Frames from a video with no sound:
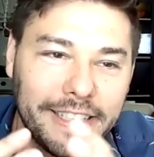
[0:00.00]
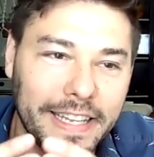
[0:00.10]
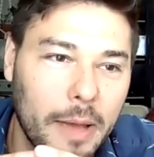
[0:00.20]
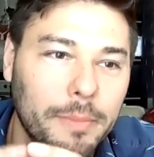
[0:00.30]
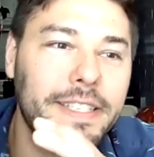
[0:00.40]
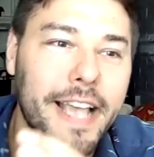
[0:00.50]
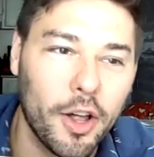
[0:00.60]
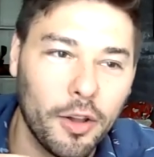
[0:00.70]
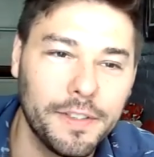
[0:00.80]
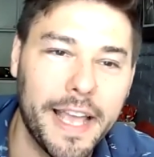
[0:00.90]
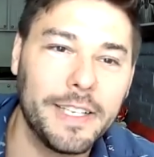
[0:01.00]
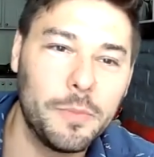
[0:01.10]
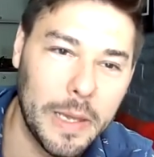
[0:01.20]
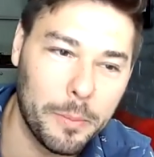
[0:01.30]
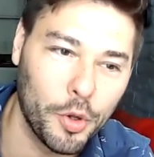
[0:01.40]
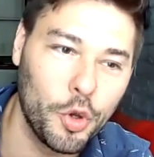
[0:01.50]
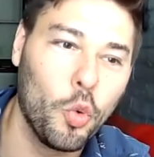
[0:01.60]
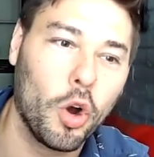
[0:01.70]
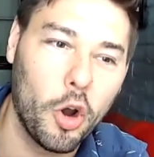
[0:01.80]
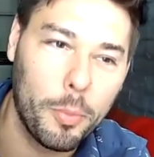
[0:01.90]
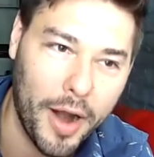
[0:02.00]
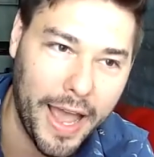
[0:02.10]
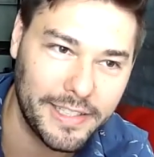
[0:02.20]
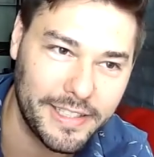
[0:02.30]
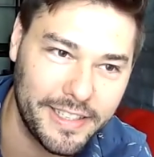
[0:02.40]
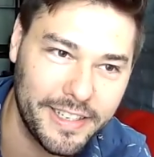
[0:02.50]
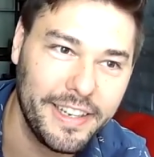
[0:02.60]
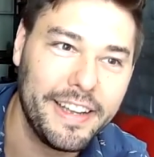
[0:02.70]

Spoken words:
see themselves as people who were oppressed.